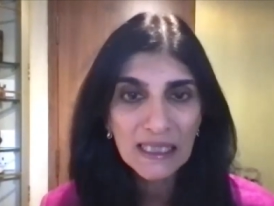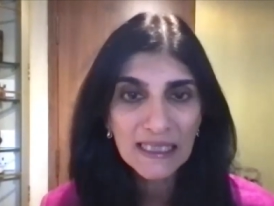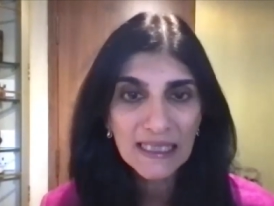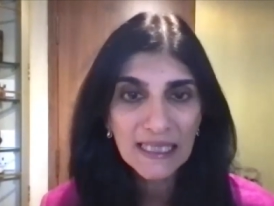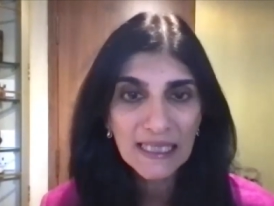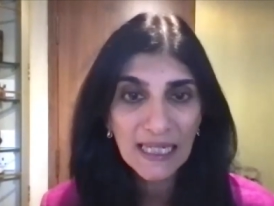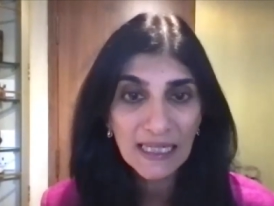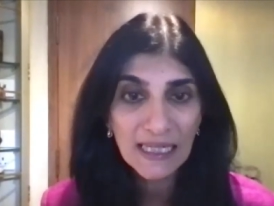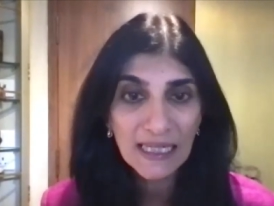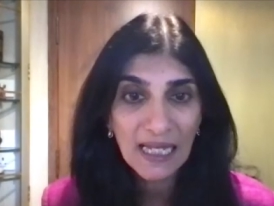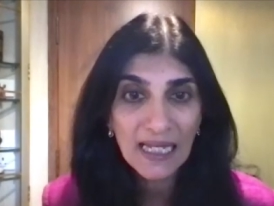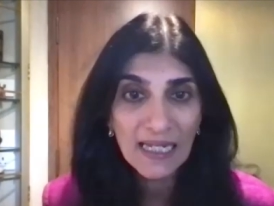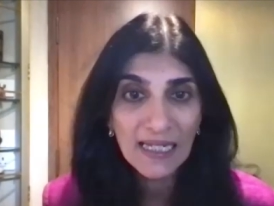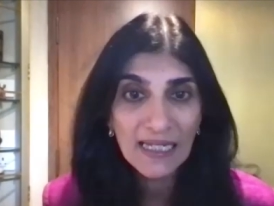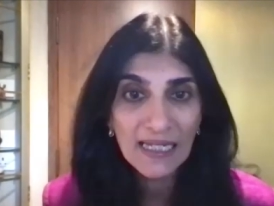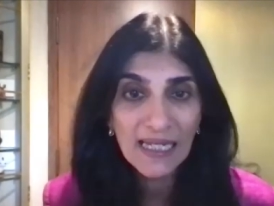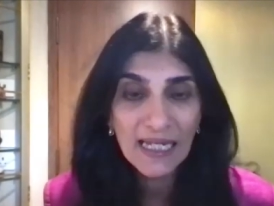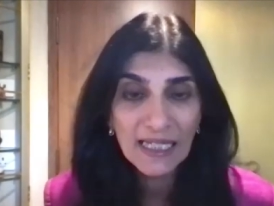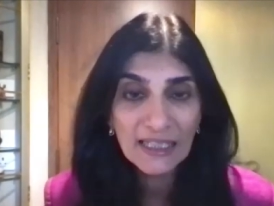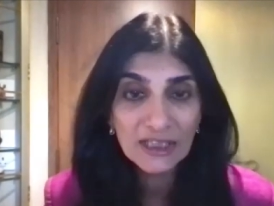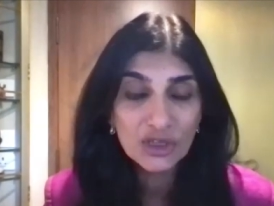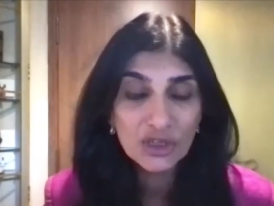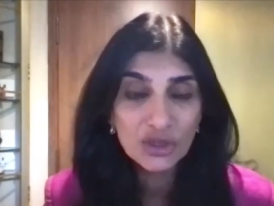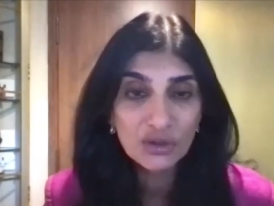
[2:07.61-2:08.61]
Can I
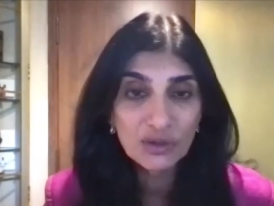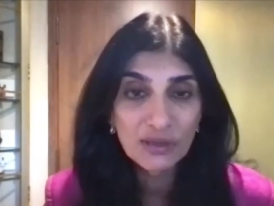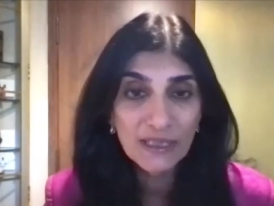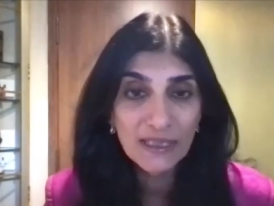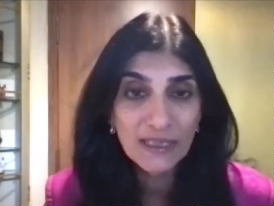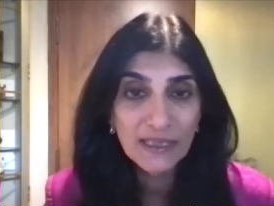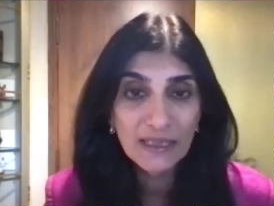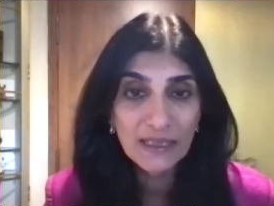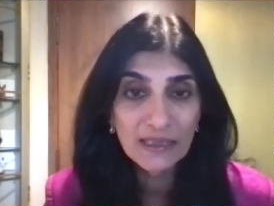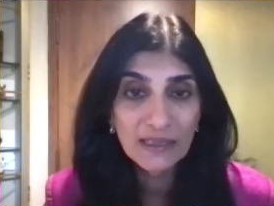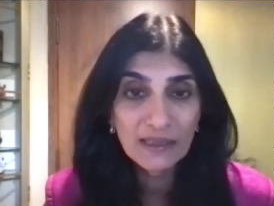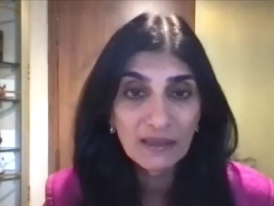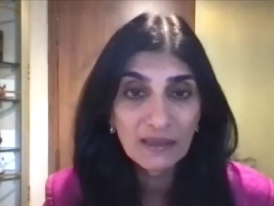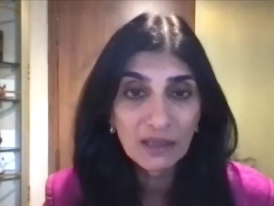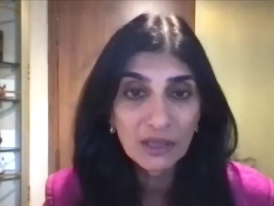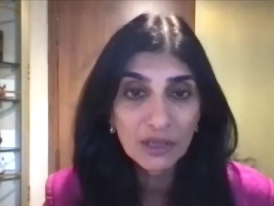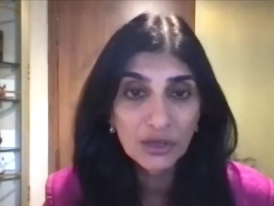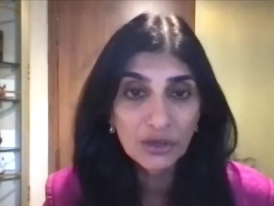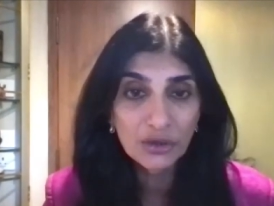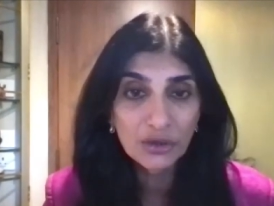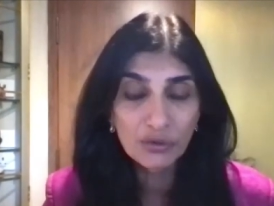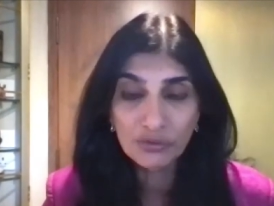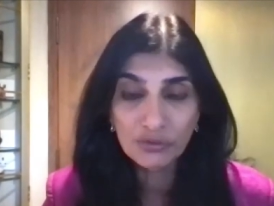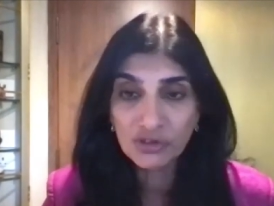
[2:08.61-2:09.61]
actually,
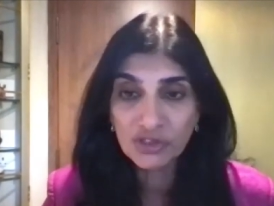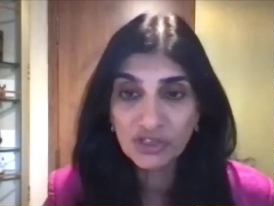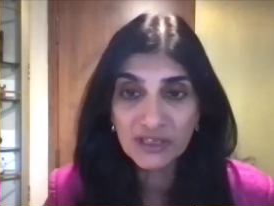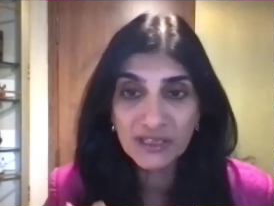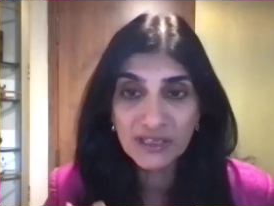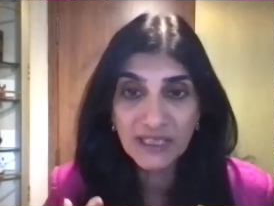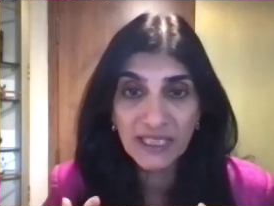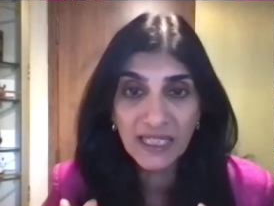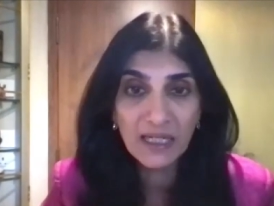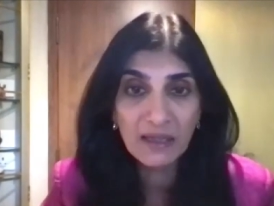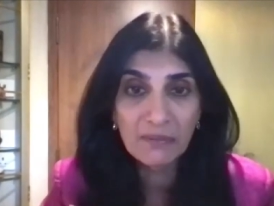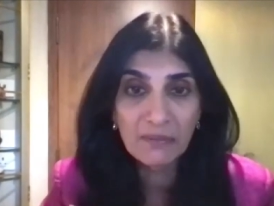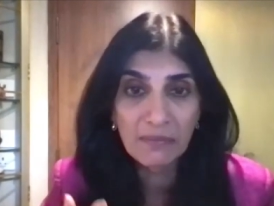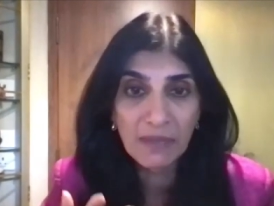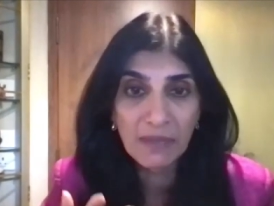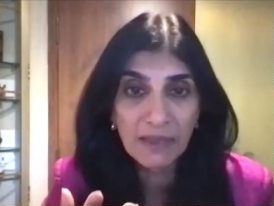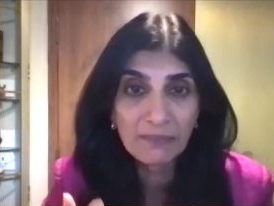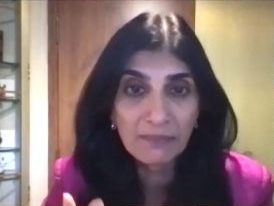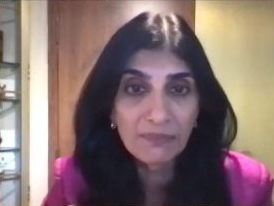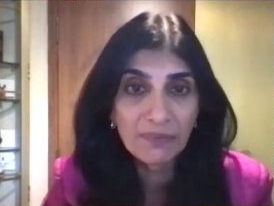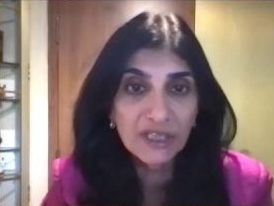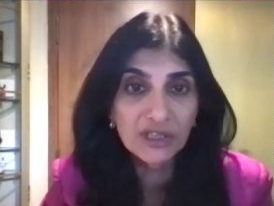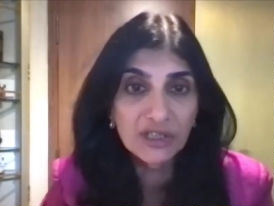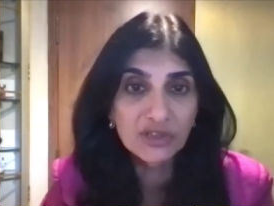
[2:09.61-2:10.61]
you know, stake my
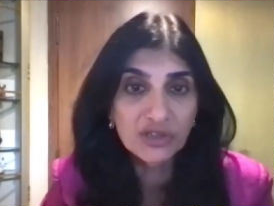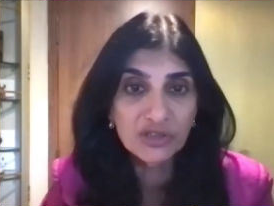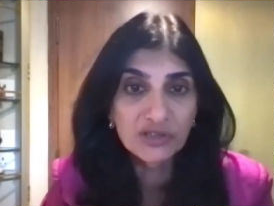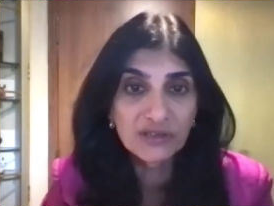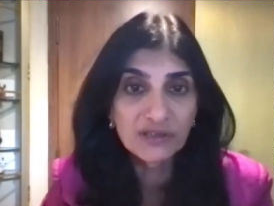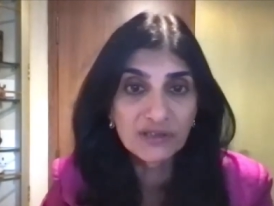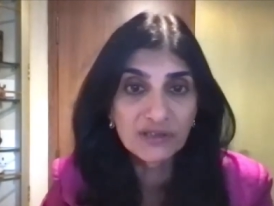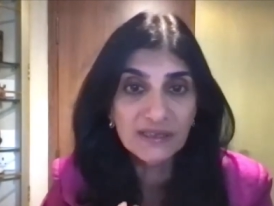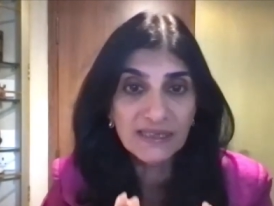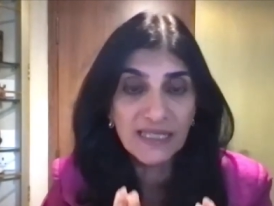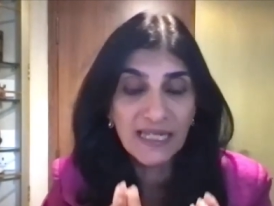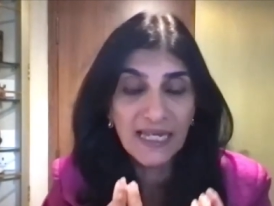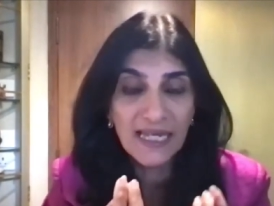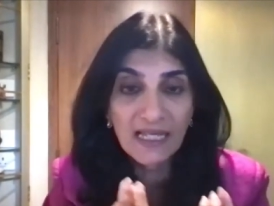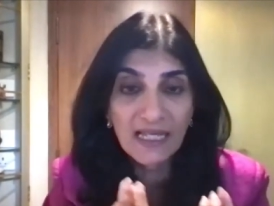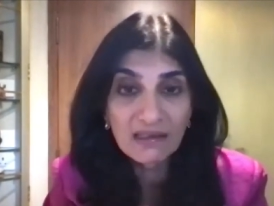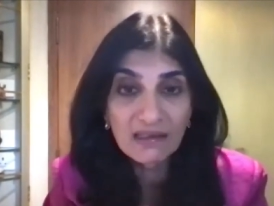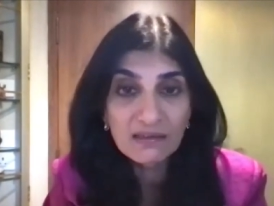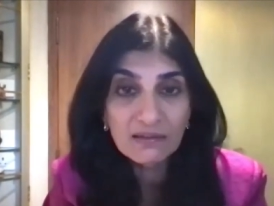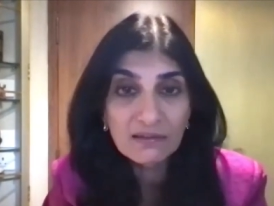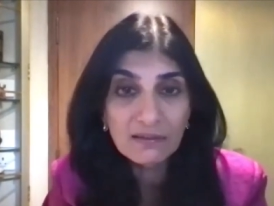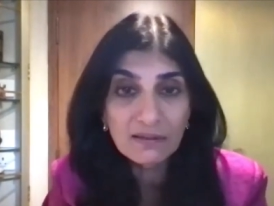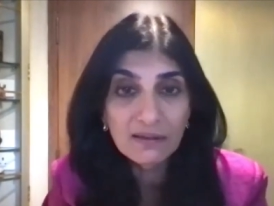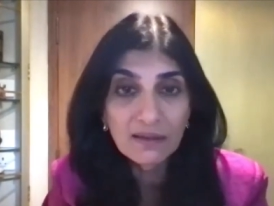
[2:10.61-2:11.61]
patient's
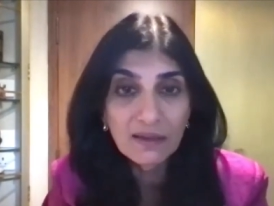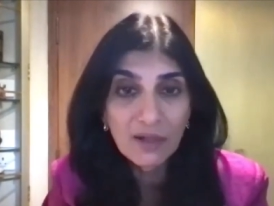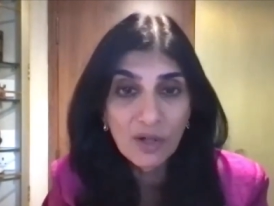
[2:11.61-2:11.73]
health